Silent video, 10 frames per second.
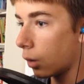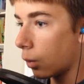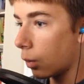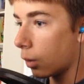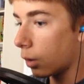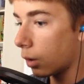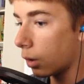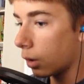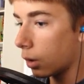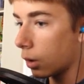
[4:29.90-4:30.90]

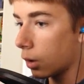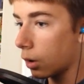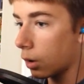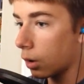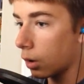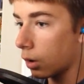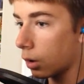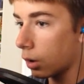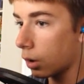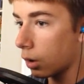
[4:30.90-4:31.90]

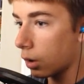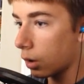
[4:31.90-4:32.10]
[no speech]